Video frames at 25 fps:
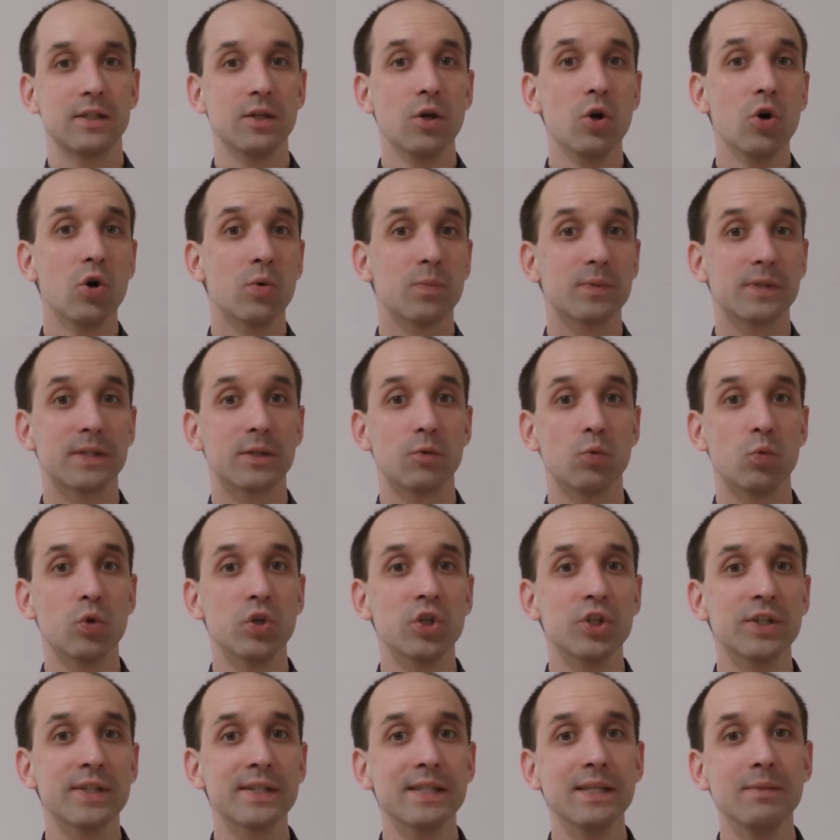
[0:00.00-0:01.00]
Terms
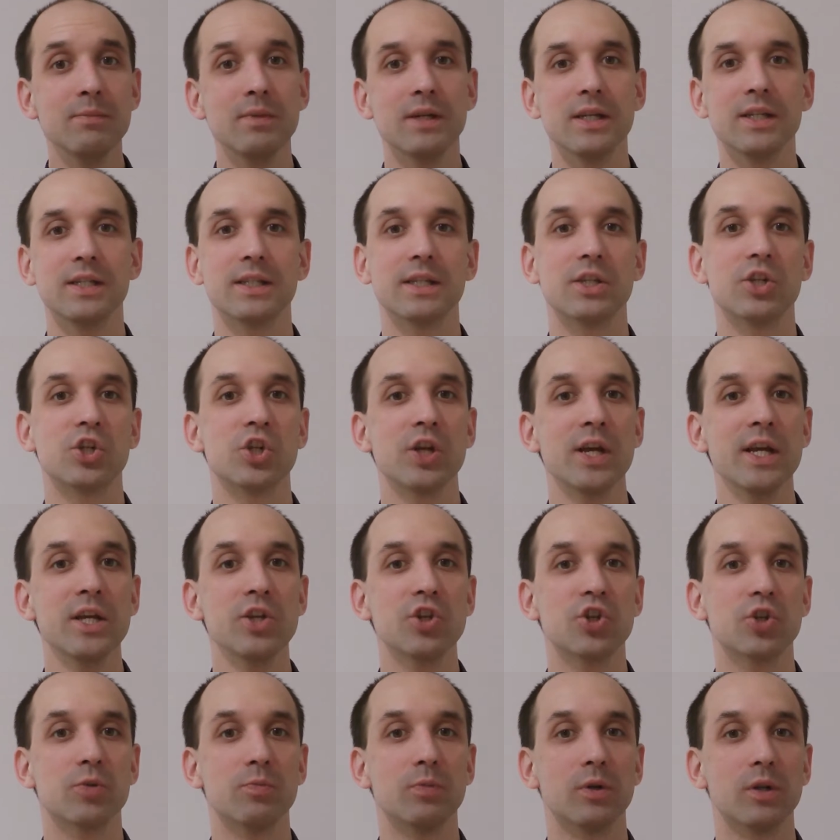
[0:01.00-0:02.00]
which seem
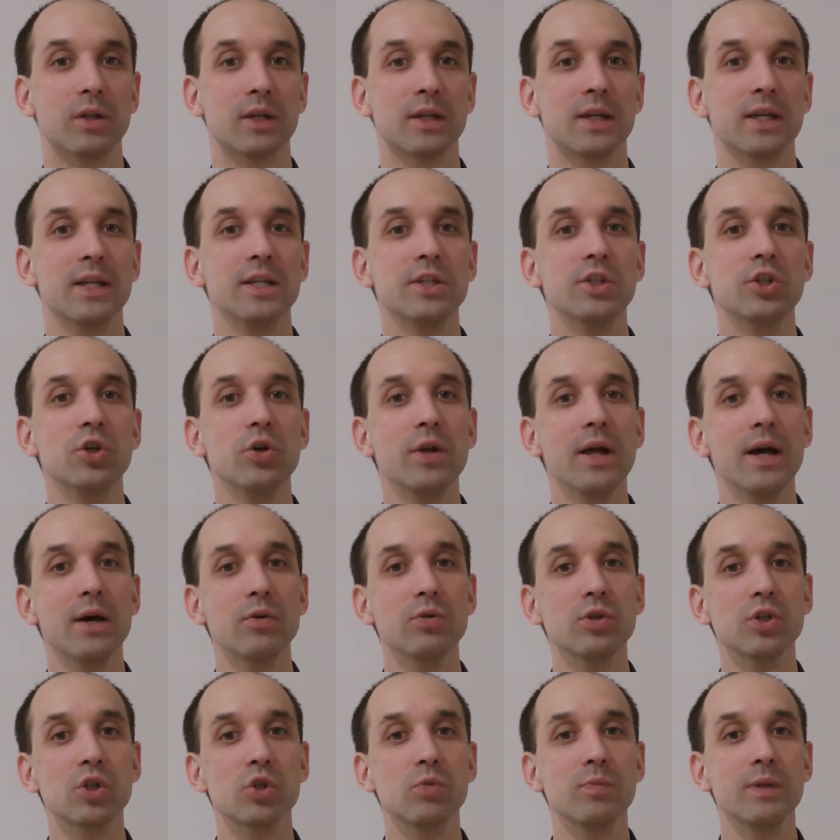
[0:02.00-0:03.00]
interchangeable can turn
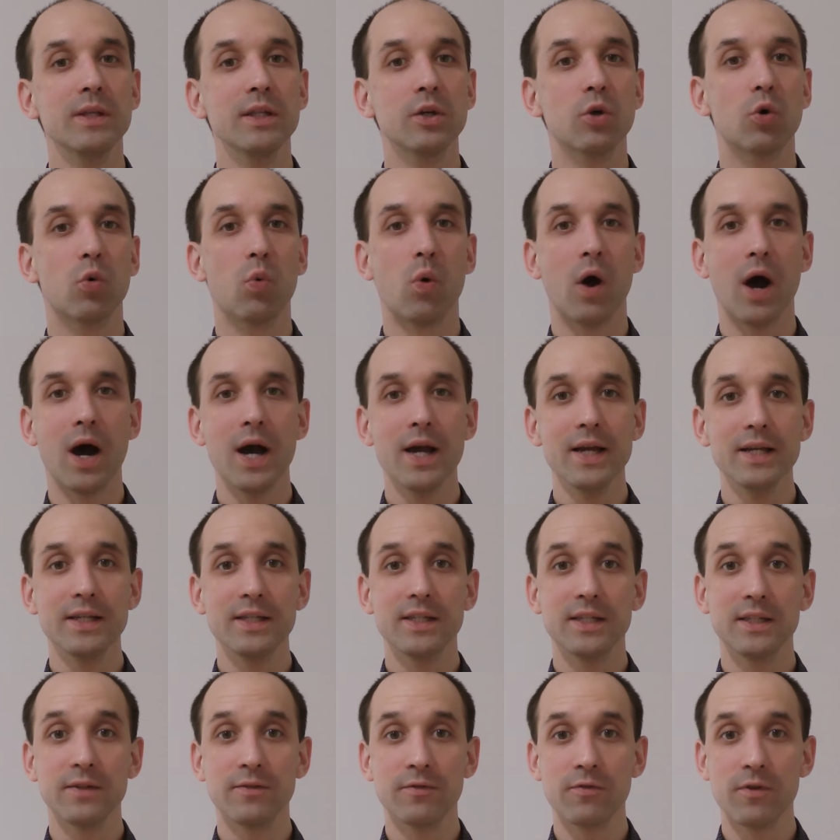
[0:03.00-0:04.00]
out to mean
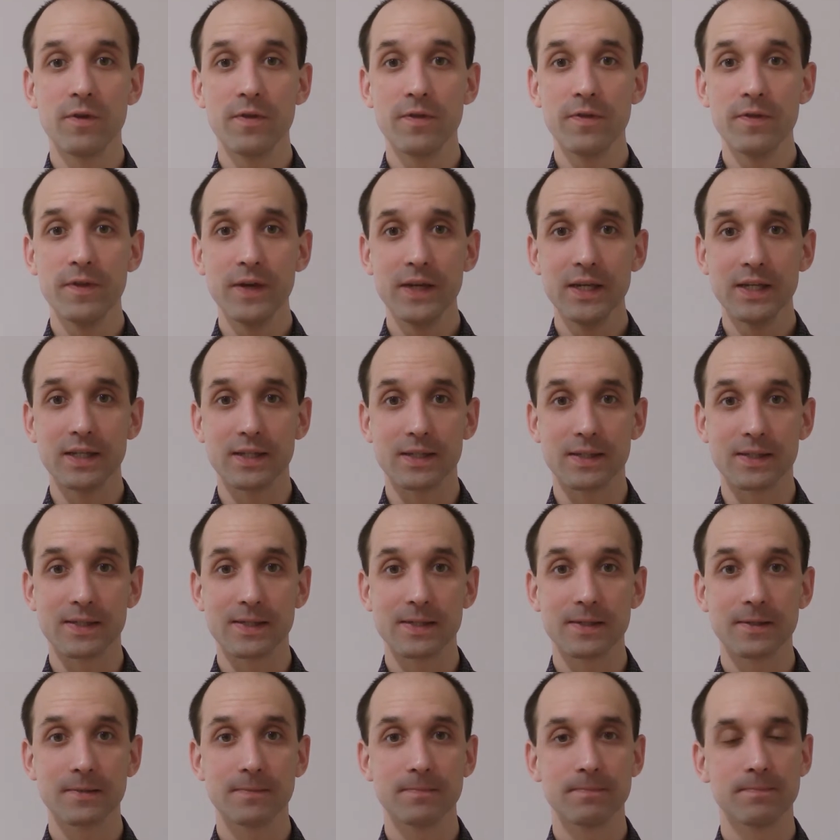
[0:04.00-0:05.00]
quite different
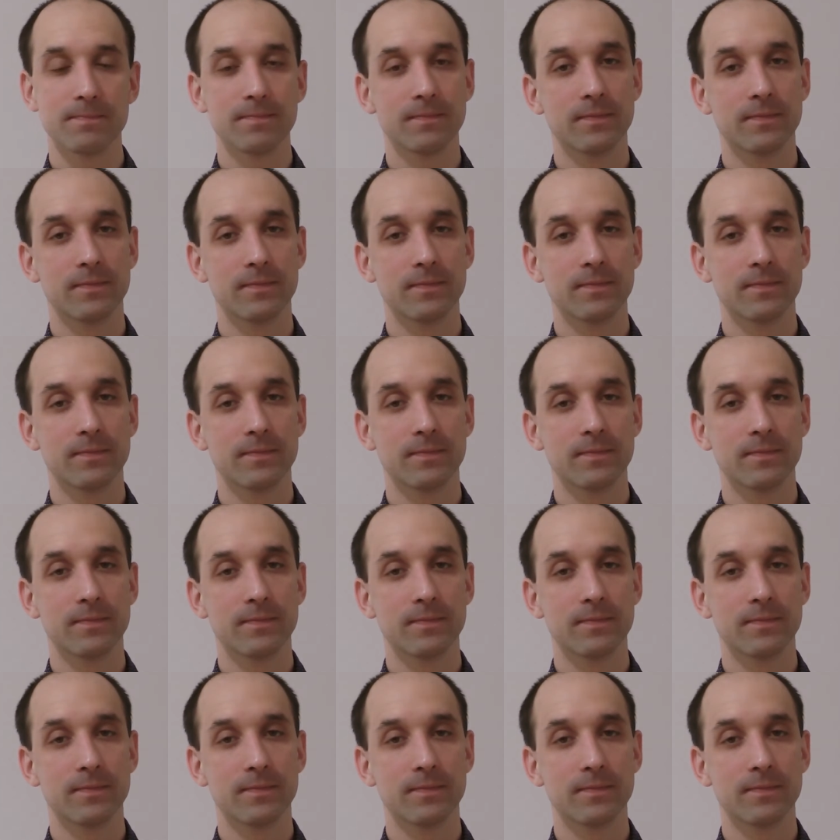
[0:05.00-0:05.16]
things.